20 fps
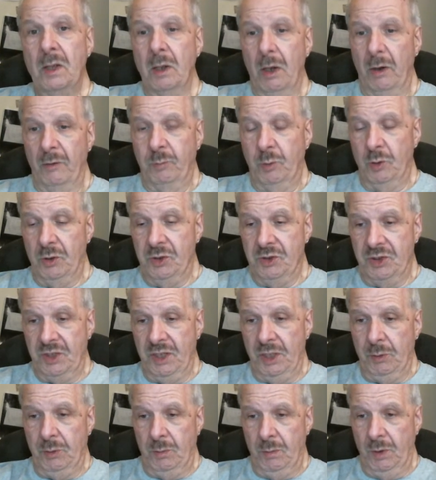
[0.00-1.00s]
of putting
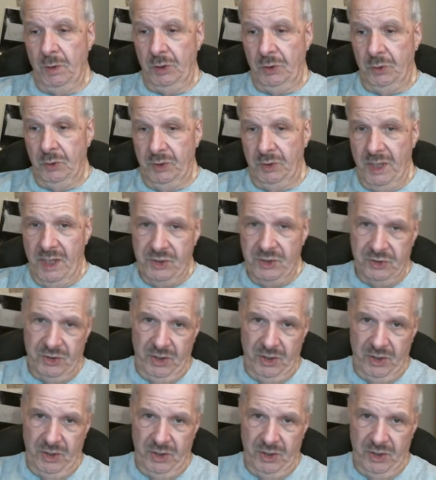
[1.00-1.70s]
together a really good case